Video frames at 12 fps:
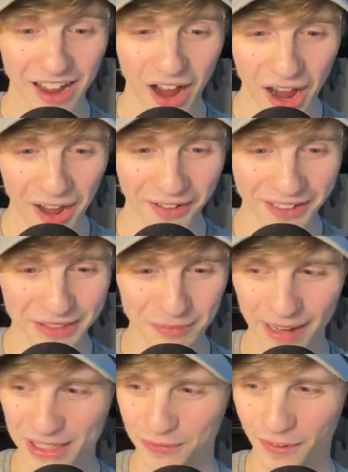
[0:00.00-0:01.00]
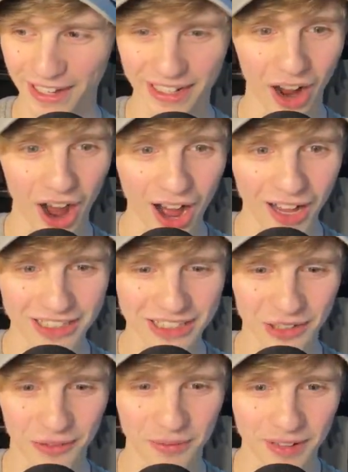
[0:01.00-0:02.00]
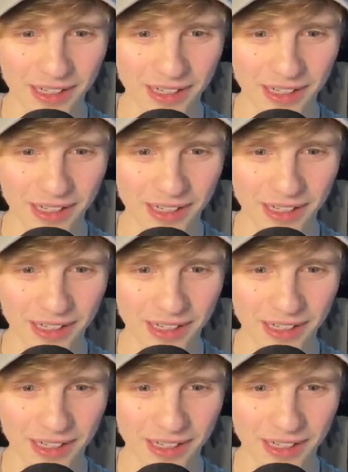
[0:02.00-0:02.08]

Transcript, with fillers: Oh, this mod is freaking awesome.